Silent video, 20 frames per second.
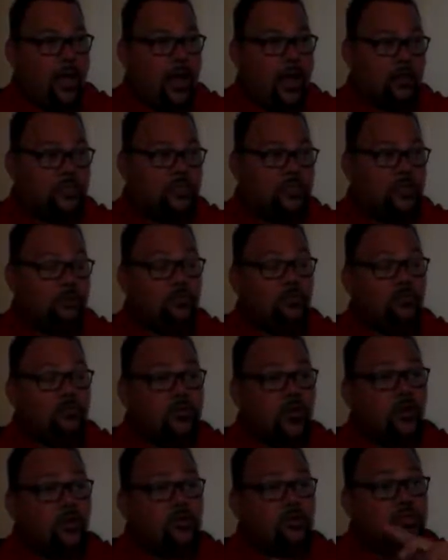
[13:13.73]
oxygen
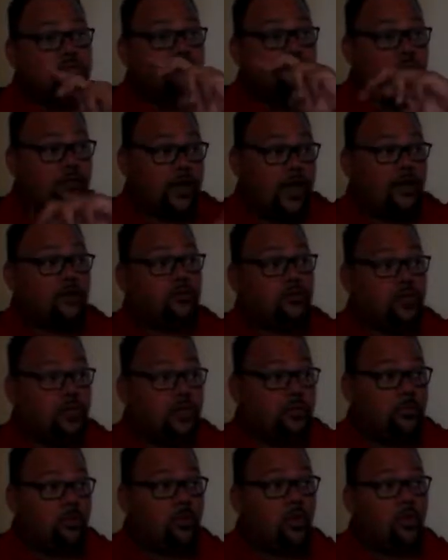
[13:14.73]
moves on to the actual
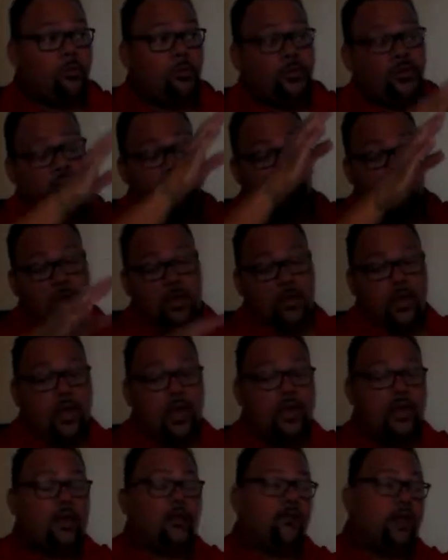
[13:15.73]
hemoglobin.
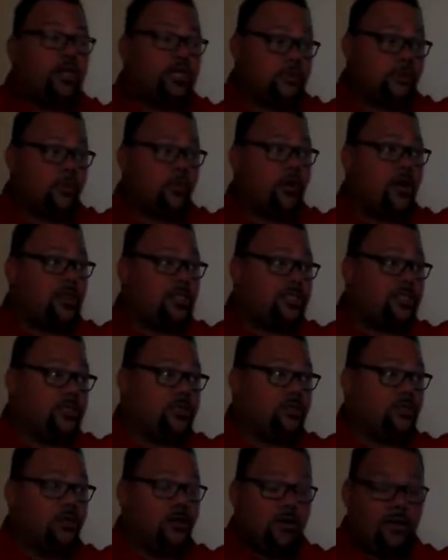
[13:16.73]
And then
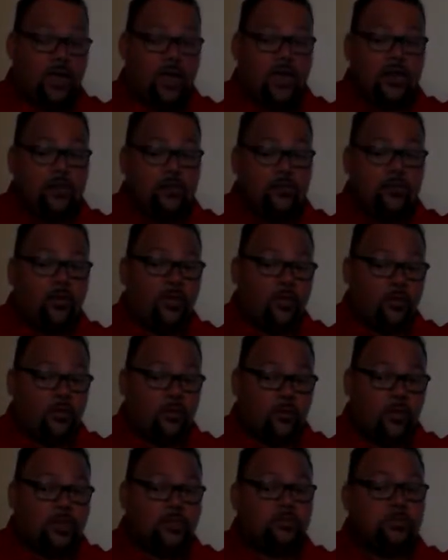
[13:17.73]
respiration, and in
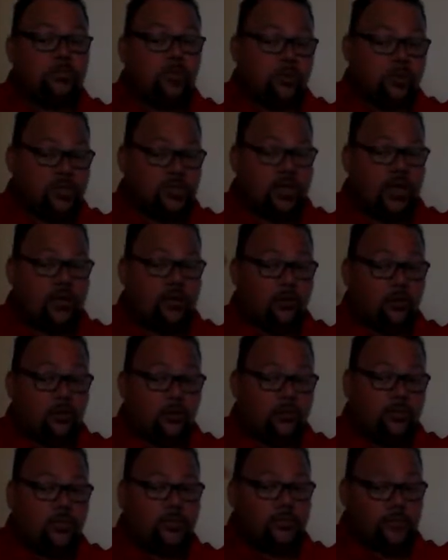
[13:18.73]
the respiratory
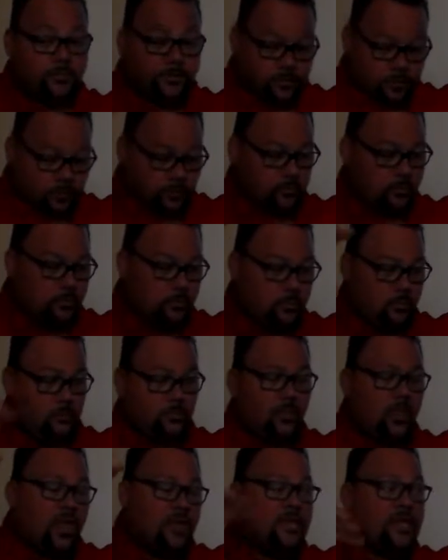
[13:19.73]
cycle
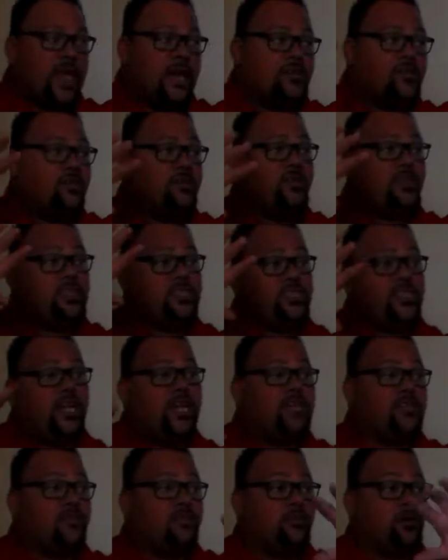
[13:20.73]
is actually the
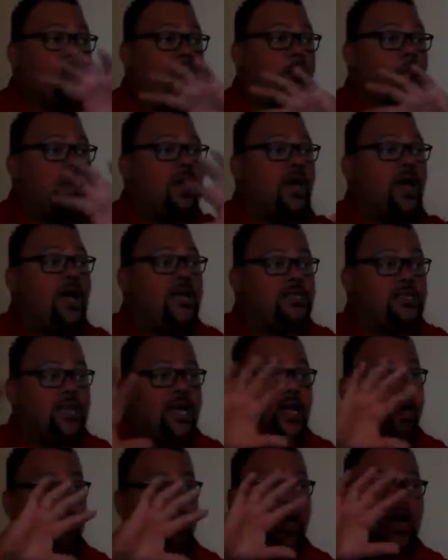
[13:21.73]
exchange of carbon
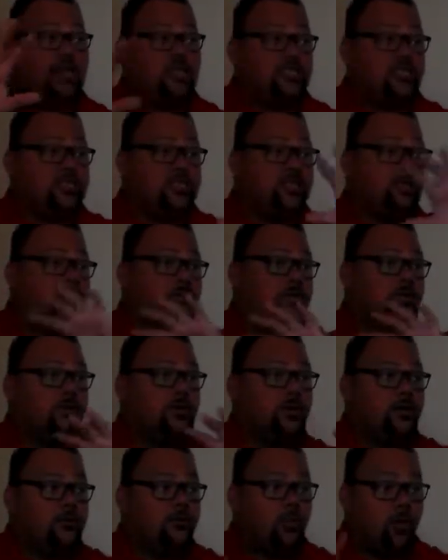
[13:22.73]
dioxide and oxygen,
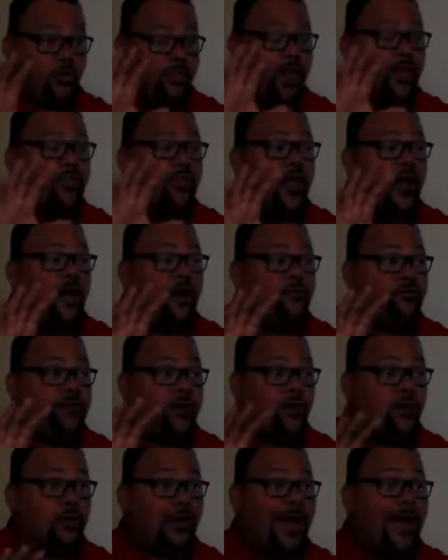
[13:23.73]
both at the
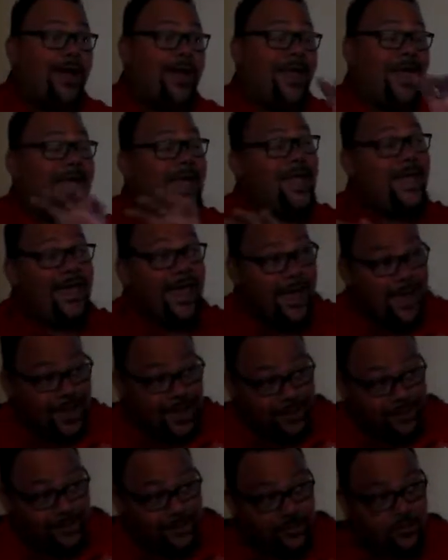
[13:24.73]
alveoli
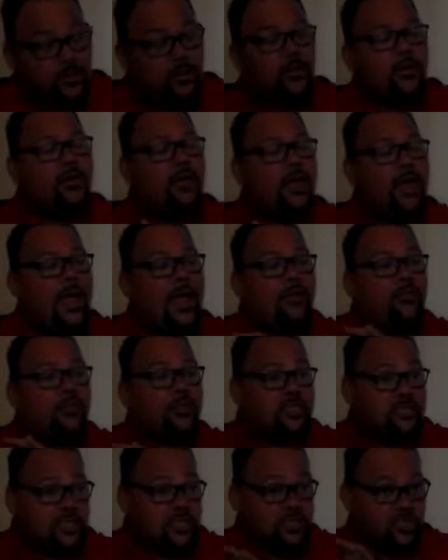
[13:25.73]
and at
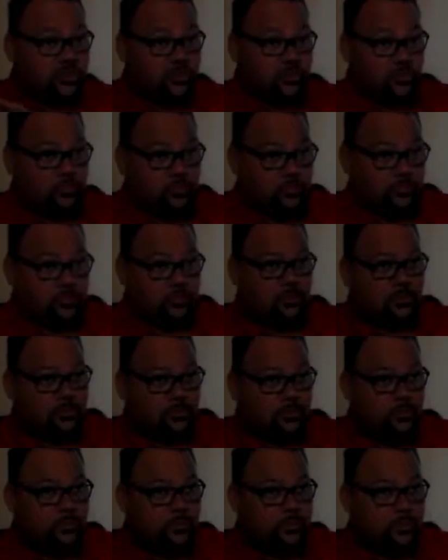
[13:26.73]
the tissue.
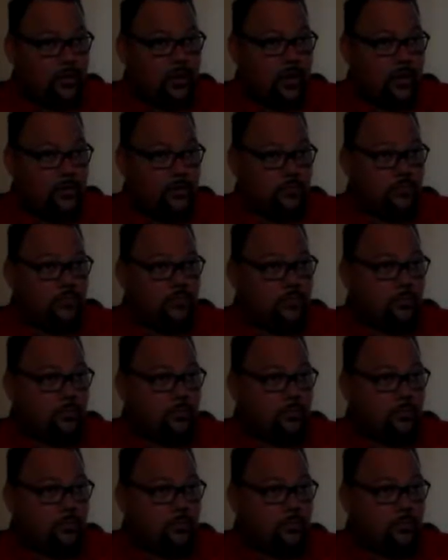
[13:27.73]
Okay?